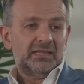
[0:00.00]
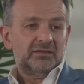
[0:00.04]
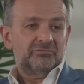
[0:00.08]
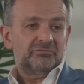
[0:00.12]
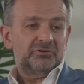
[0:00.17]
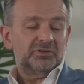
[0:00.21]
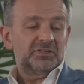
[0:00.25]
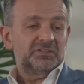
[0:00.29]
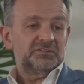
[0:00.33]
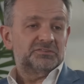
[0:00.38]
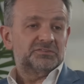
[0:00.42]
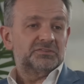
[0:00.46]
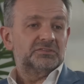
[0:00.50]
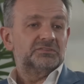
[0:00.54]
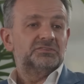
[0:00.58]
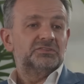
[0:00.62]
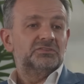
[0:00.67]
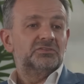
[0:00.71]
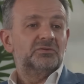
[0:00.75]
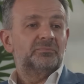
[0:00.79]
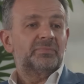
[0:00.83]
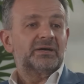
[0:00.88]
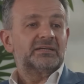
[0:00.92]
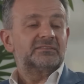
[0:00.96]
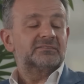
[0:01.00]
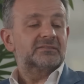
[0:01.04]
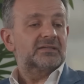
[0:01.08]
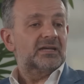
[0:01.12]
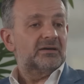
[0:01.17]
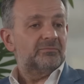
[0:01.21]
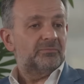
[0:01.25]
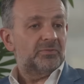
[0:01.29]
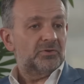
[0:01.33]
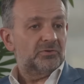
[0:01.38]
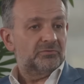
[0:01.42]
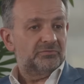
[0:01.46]
For instance, in the past
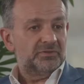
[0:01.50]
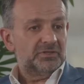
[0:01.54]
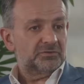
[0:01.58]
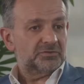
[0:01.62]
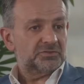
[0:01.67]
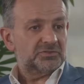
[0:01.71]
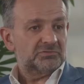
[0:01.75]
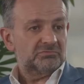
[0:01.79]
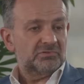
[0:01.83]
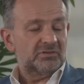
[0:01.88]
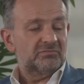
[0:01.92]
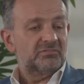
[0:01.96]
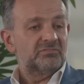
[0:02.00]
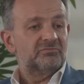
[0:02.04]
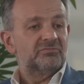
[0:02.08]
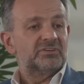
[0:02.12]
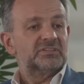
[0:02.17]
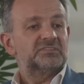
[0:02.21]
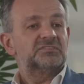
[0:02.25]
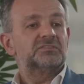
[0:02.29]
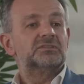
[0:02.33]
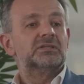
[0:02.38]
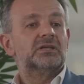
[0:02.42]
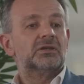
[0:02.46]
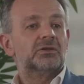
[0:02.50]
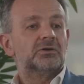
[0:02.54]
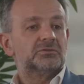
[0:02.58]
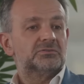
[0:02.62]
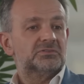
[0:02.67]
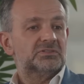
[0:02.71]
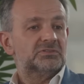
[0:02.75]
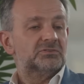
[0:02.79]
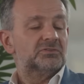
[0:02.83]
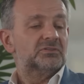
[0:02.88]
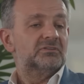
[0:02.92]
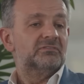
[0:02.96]
couple of years, we have invested a
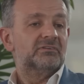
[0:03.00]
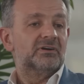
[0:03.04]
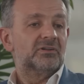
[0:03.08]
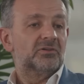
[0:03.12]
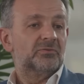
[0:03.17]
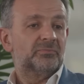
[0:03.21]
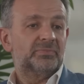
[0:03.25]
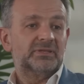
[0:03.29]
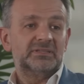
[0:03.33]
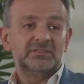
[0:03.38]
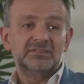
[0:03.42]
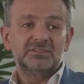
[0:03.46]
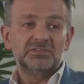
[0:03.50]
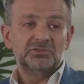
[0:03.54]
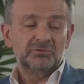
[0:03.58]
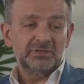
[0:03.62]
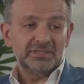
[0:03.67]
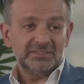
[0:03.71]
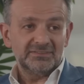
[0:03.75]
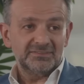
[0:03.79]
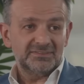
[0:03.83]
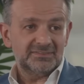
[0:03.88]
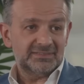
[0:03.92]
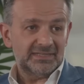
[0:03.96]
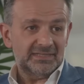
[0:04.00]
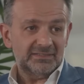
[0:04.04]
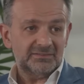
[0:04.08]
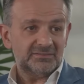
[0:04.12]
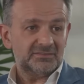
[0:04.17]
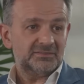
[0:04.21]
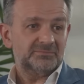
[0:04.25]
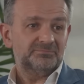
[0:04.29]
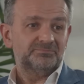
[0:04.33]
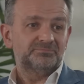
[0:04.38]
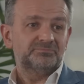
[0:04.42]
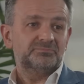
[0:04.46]
lot in the development in the United
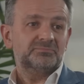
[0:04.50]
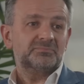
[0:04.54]
States,